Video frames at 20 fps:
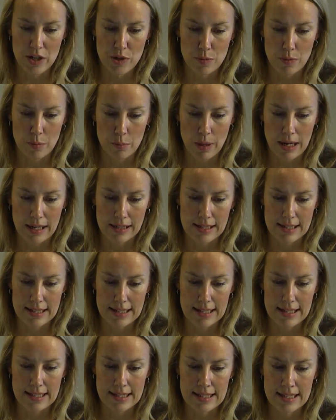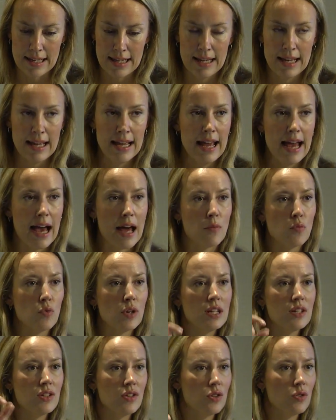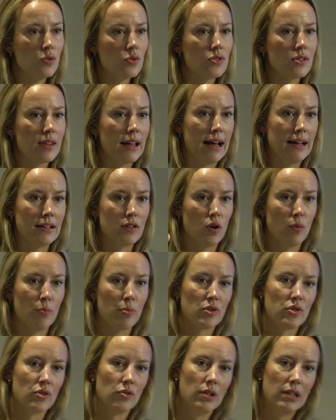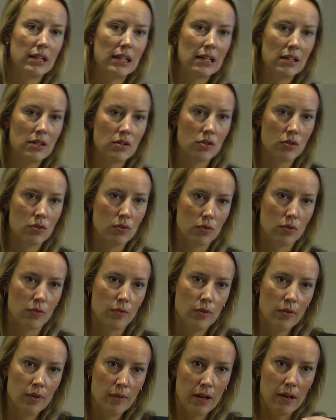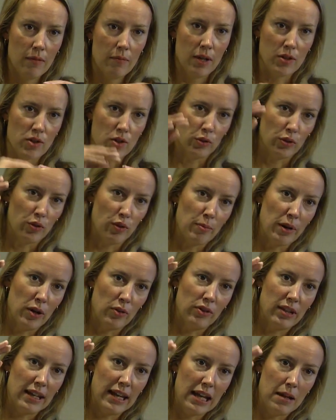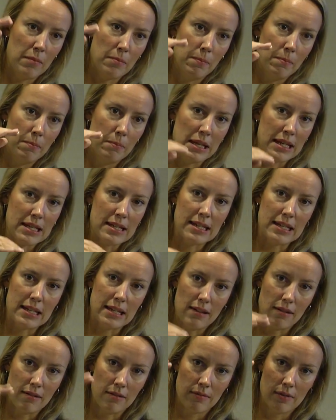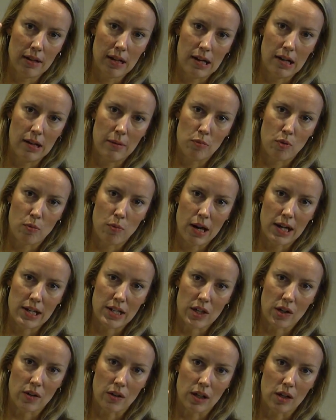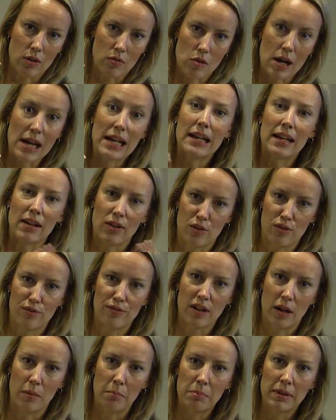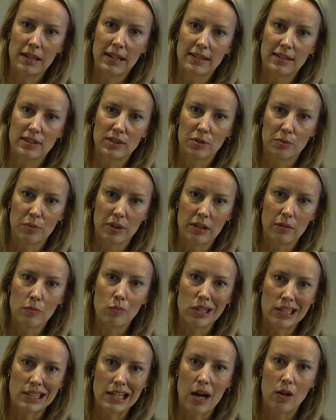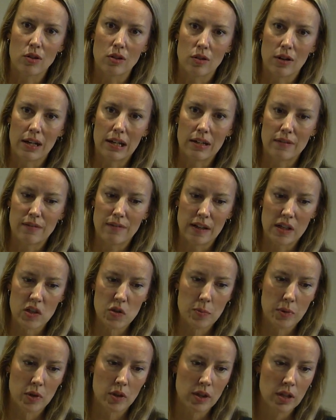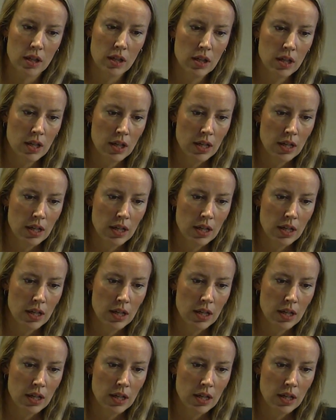management practices, and we used that opportunity to, I told you about the ABC proprietary grading of companies, so we downgraded Facebook